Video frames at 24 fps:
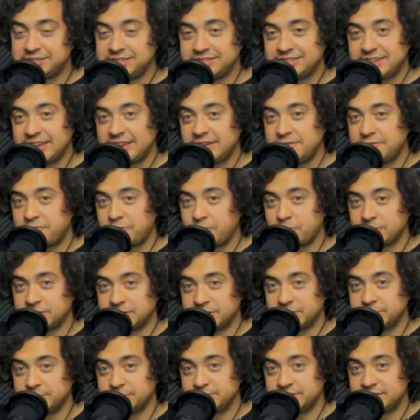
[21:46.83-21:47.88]
getting
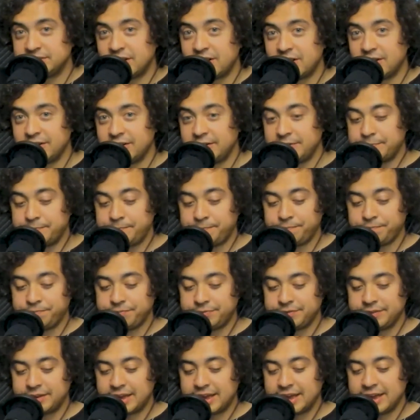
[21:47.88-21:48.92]
foreclosed on,
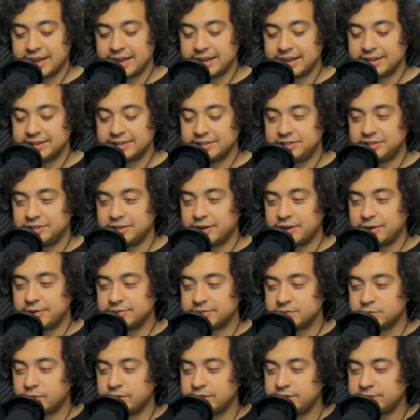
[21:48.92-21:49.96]
and you know
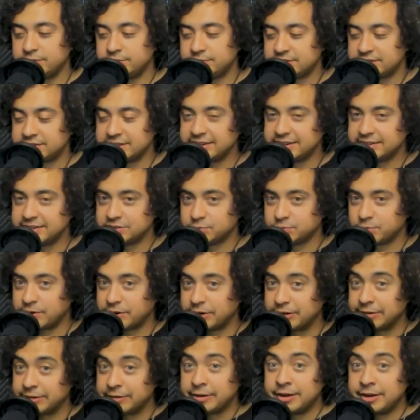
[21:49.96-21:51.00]
it's one of those things
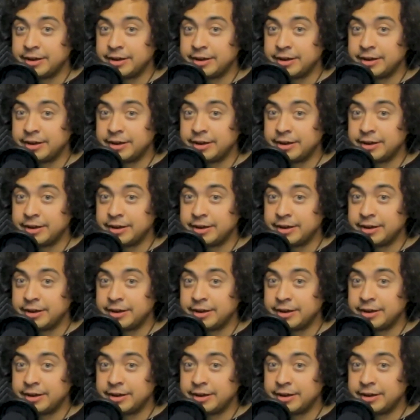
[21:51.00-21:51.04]
where